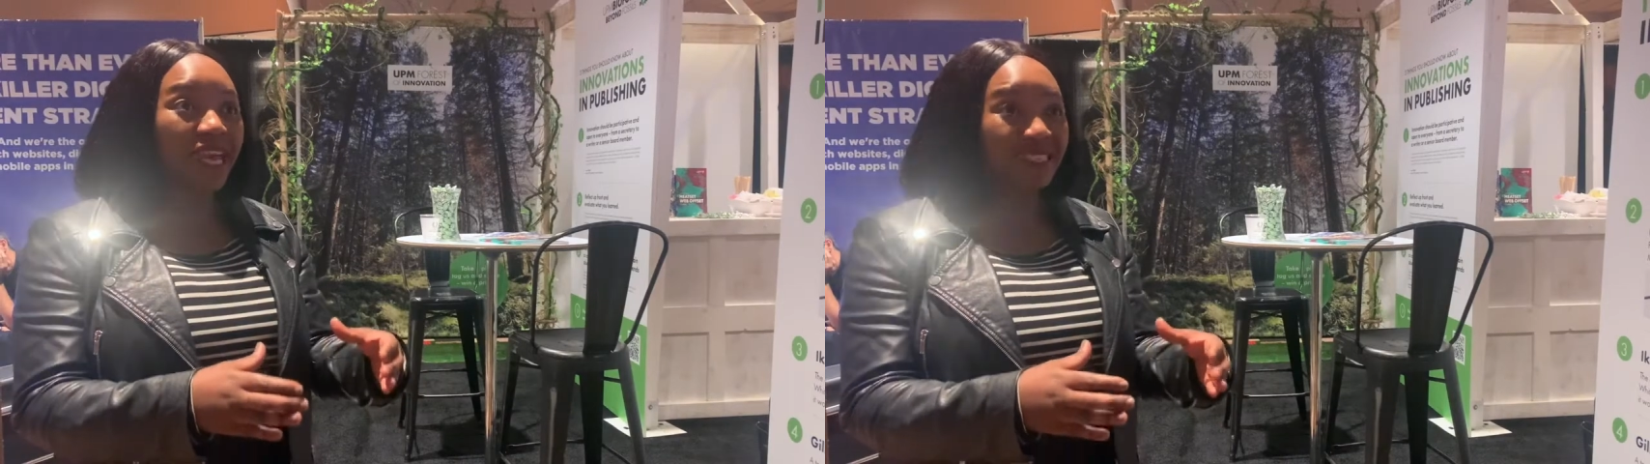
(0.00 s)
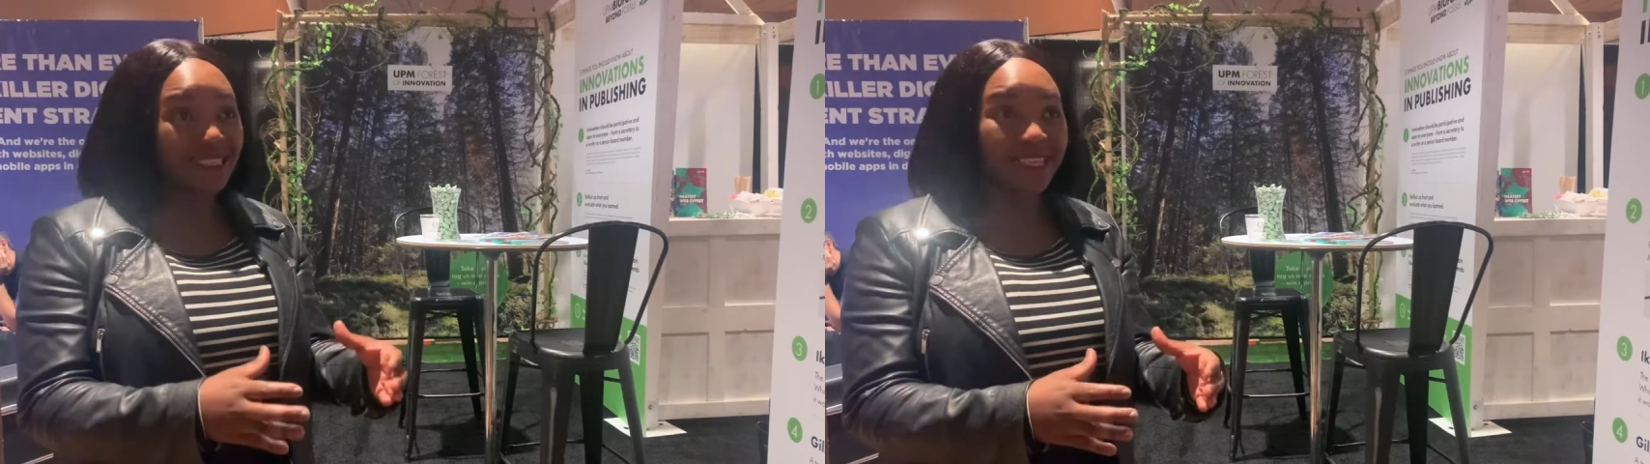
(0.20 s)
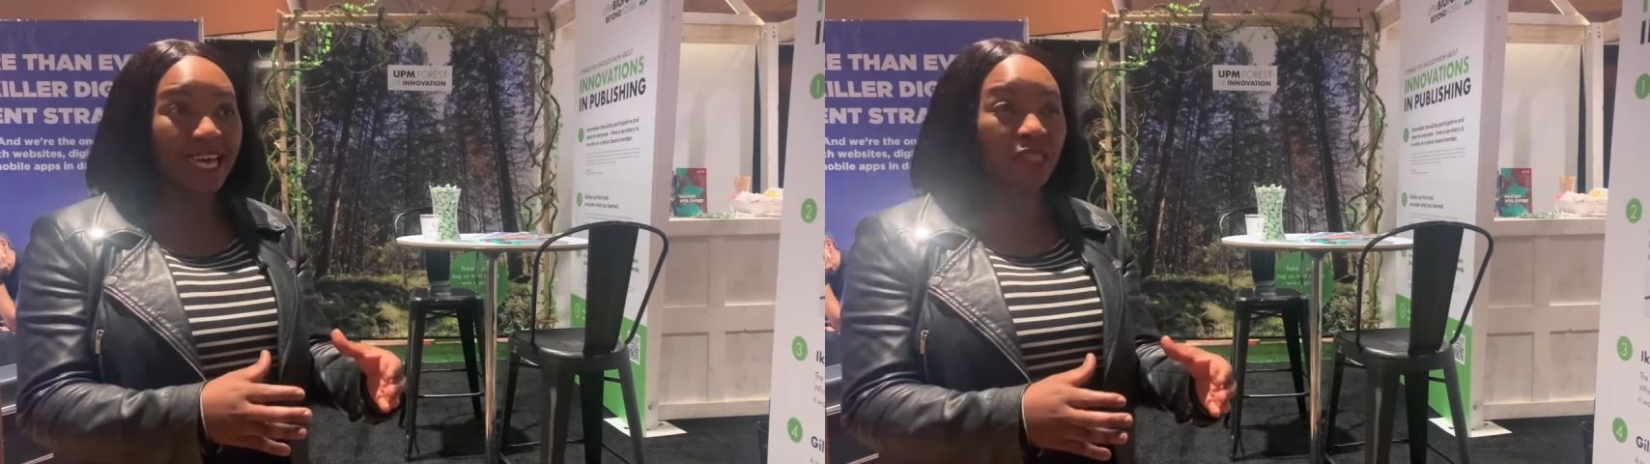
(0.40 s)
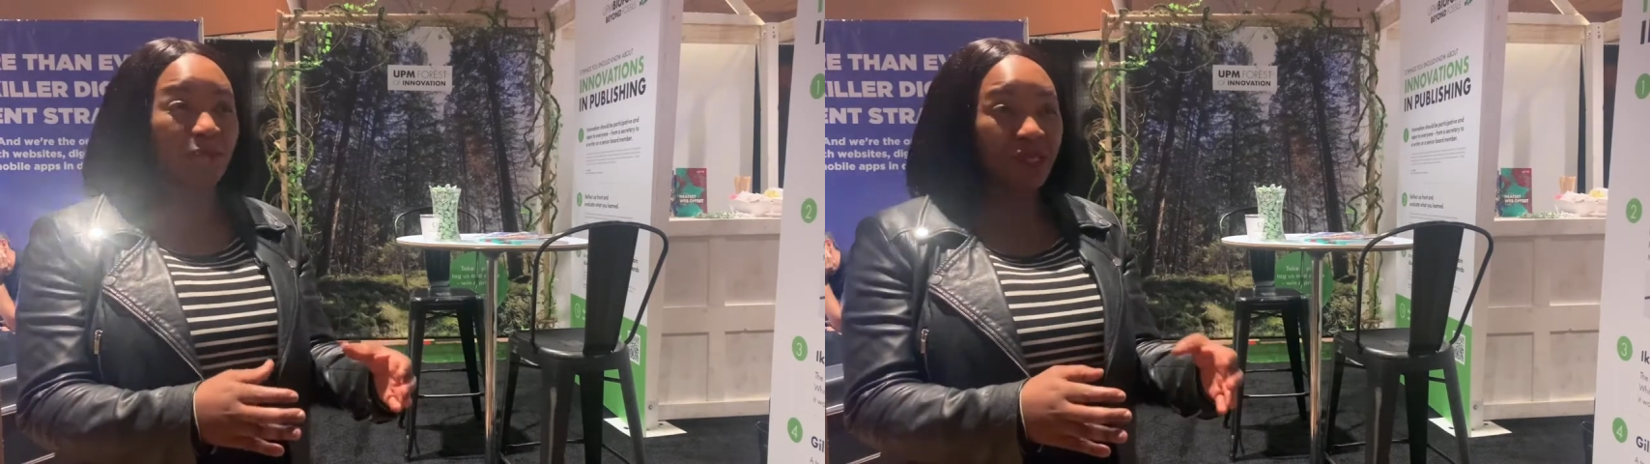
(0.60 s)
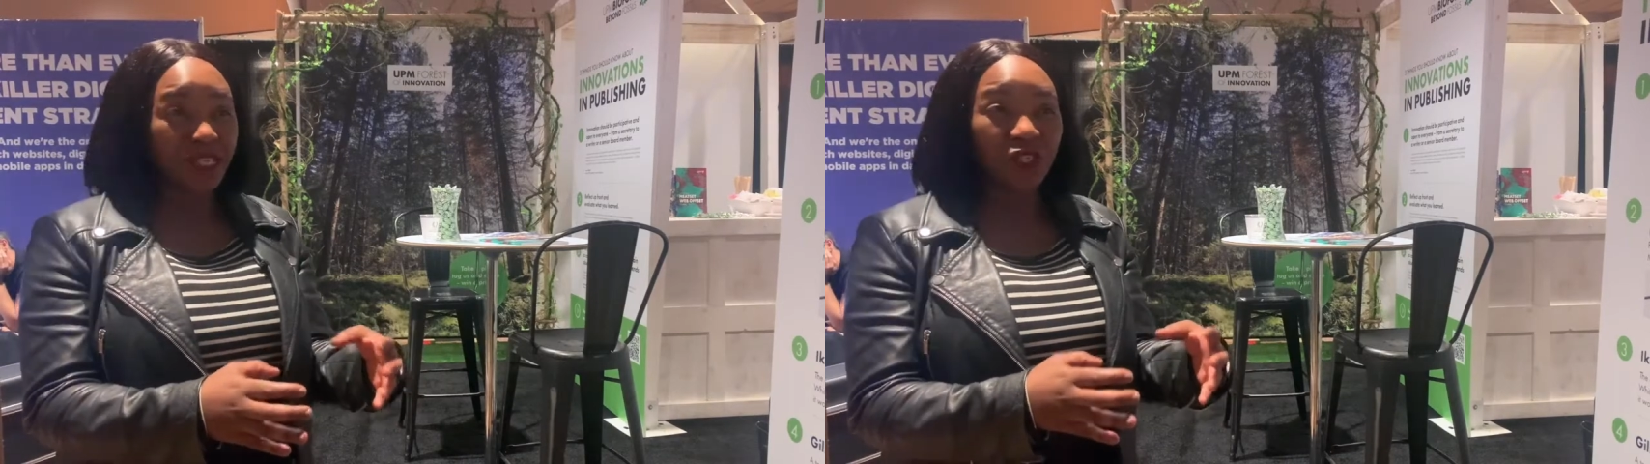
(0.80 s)
exercise,
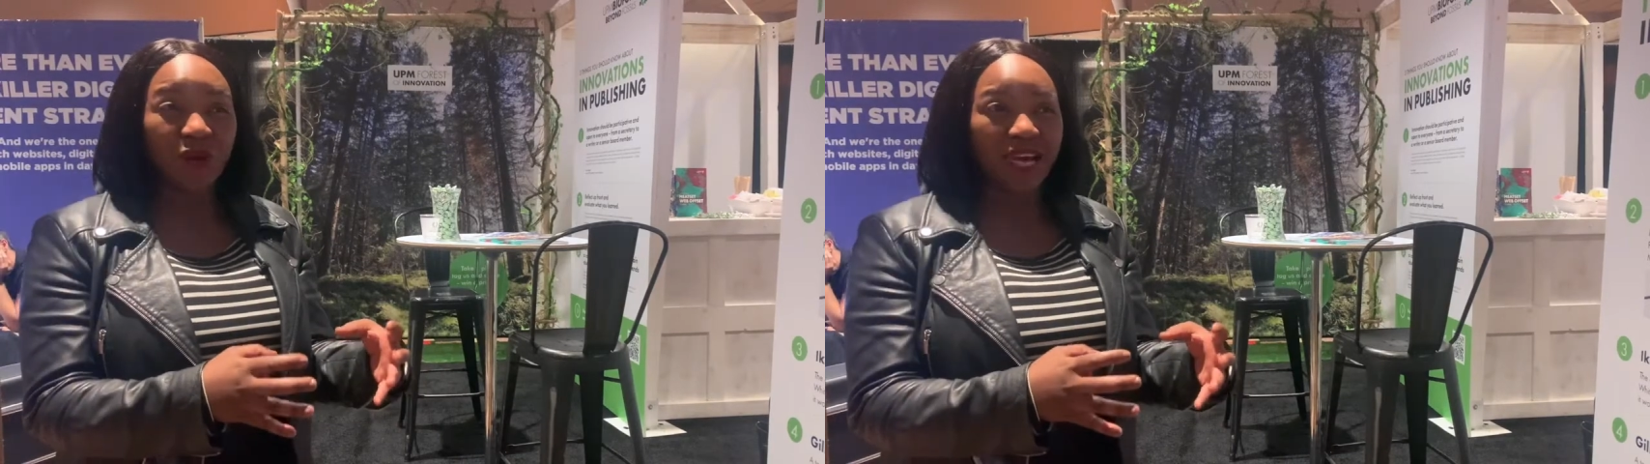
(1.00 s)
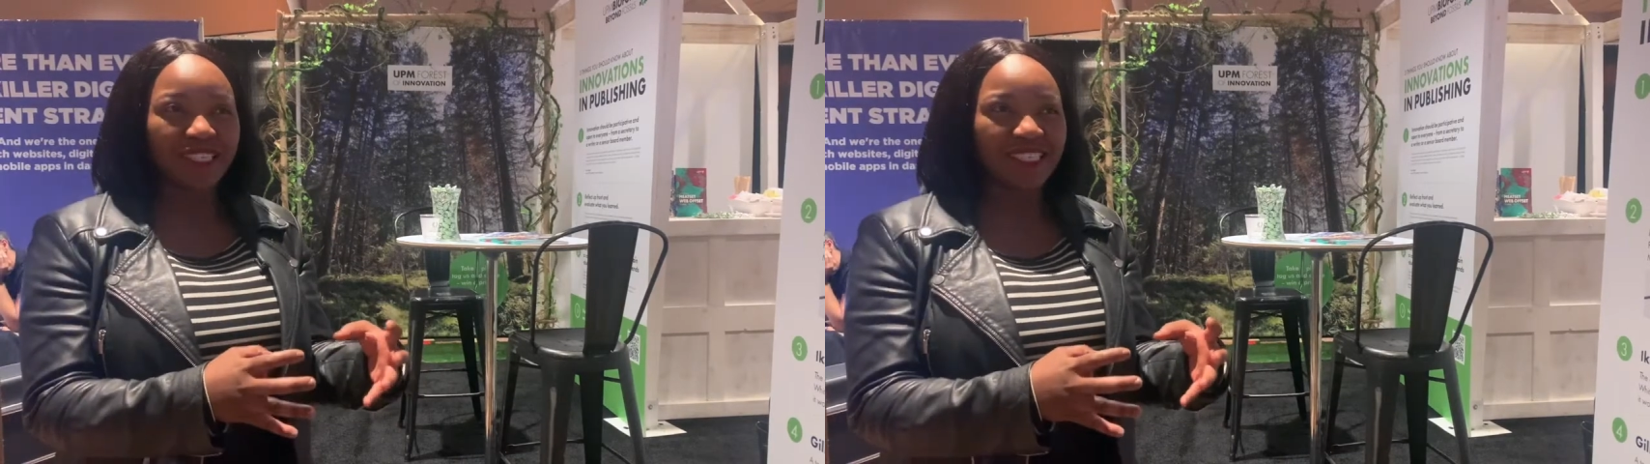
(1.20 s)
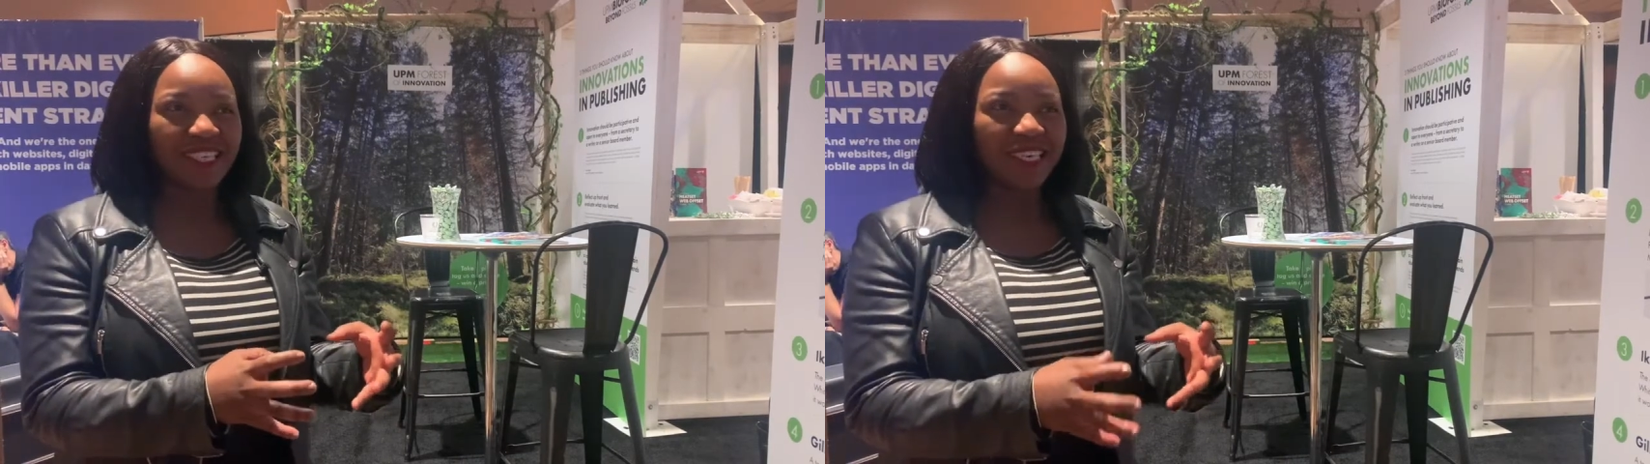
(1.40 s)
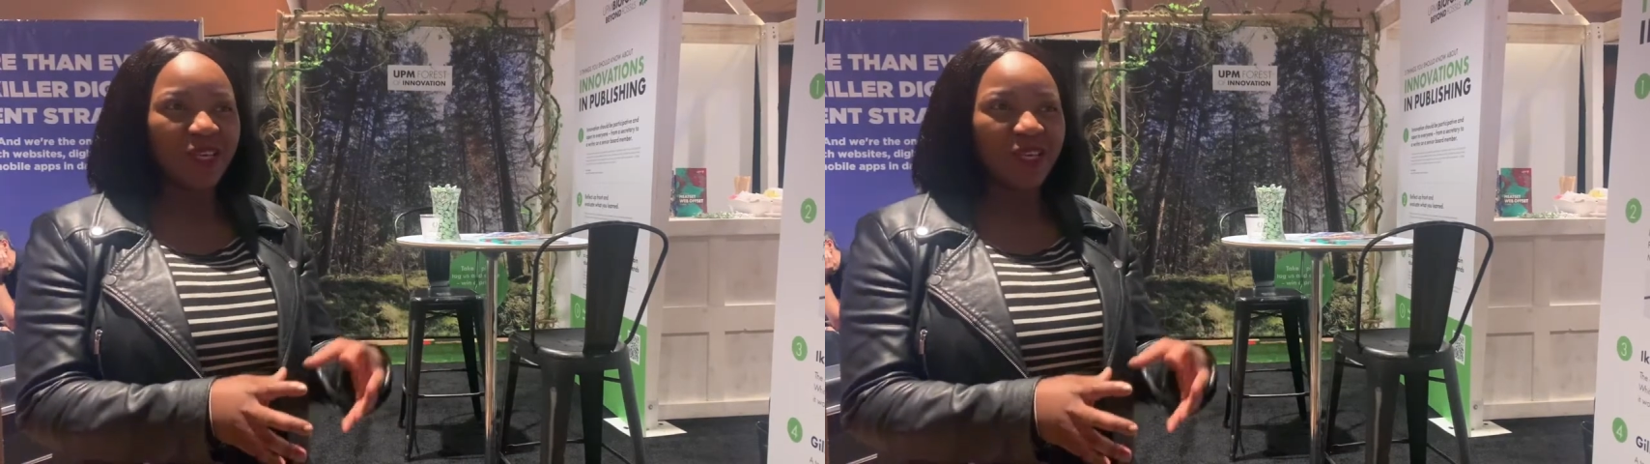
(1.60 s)
building trust.